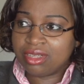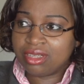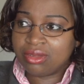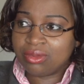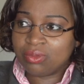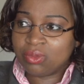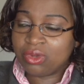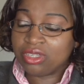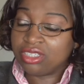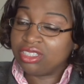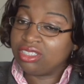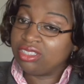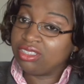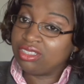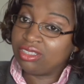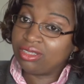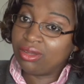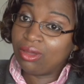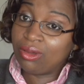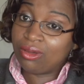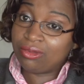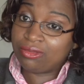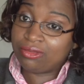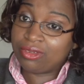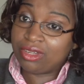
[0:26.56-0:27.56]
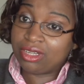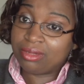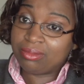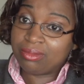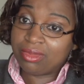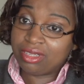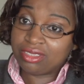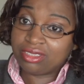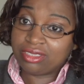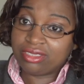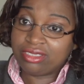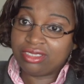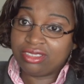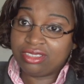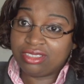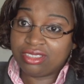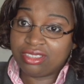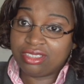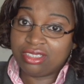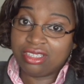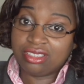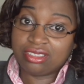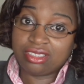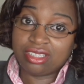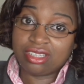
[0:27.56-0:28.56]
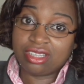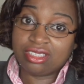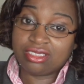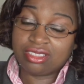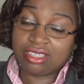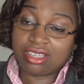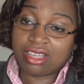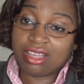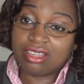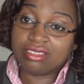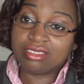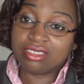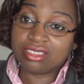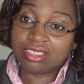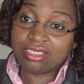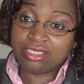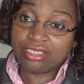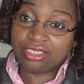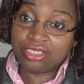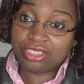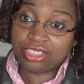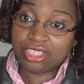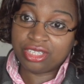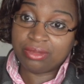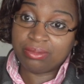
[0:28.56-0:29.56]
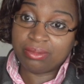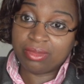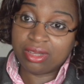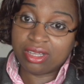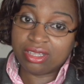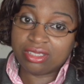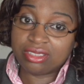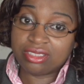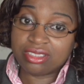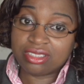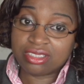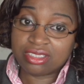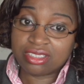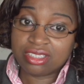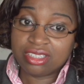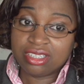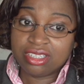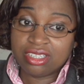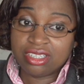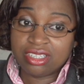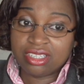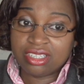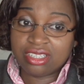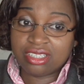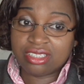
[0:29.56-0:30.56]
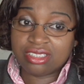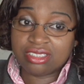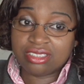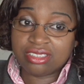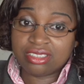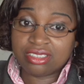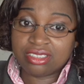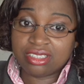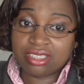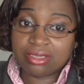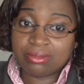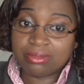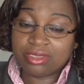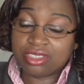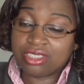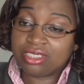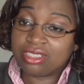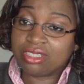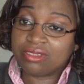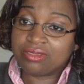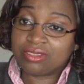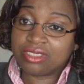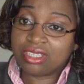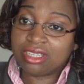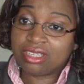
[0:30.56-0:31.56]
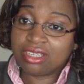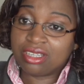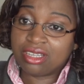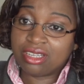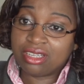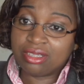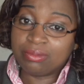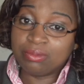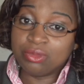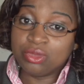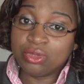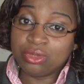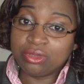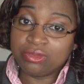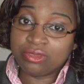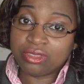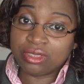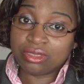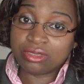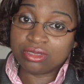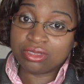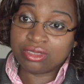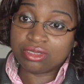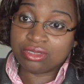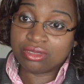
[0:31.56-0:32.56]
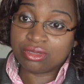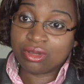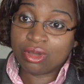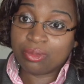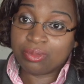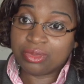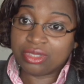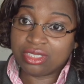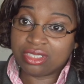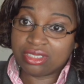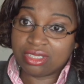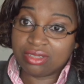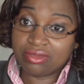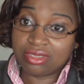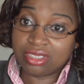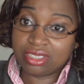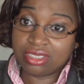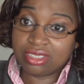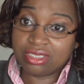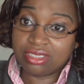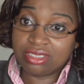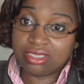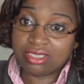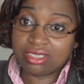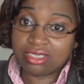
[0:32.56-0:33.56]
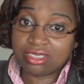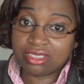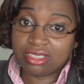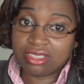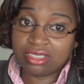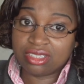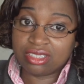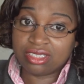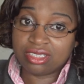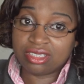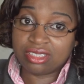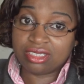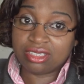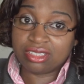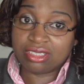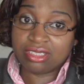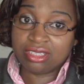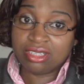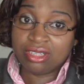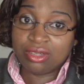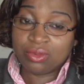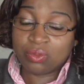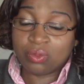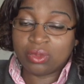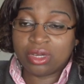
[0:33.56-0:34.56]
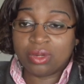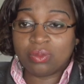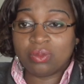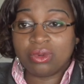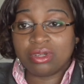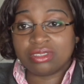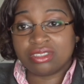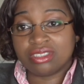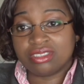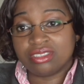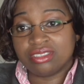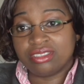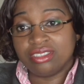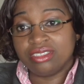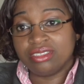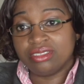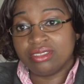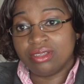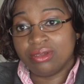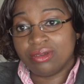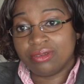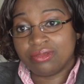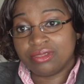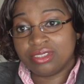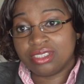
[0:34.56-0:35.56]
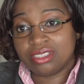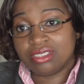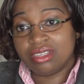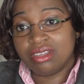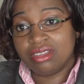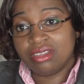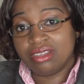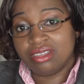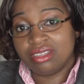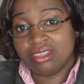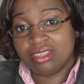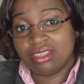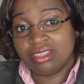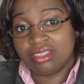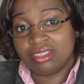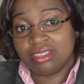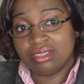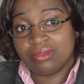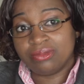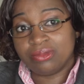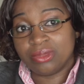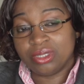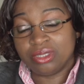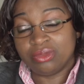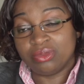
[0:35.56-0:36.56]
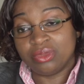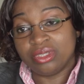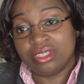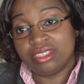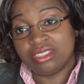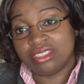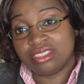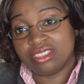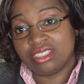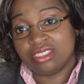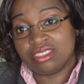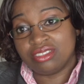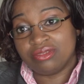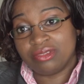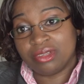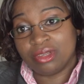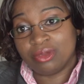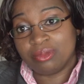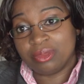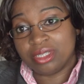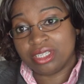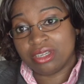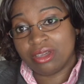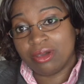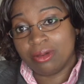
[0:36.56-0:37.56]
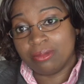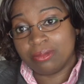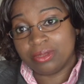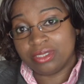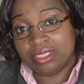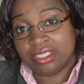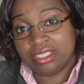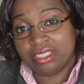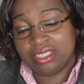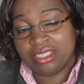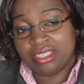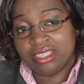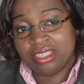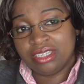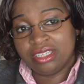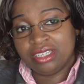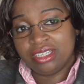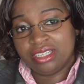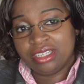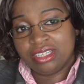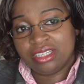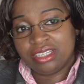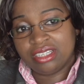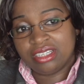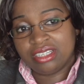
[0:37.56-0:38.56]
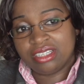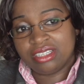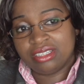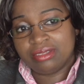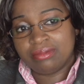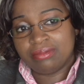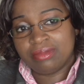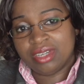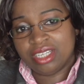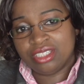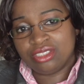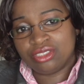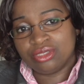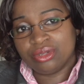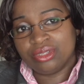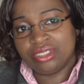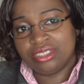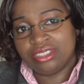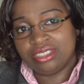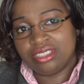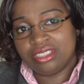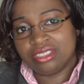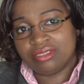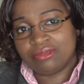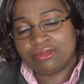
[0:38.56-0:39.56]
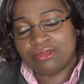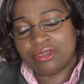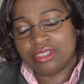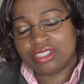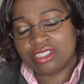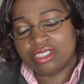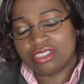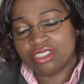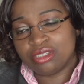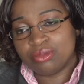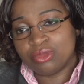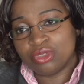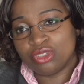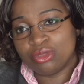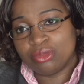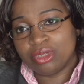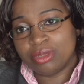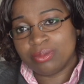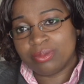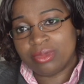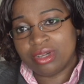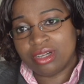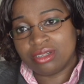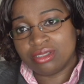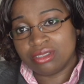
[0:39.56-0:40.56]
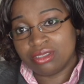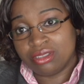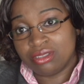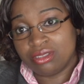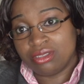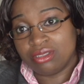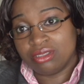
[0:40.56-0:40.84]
working in a law firm as a counsel in chambers, and thereafter I moved on to corporate services, where I worked as a legal officer for a real estate development company. I joined First City Monument Bank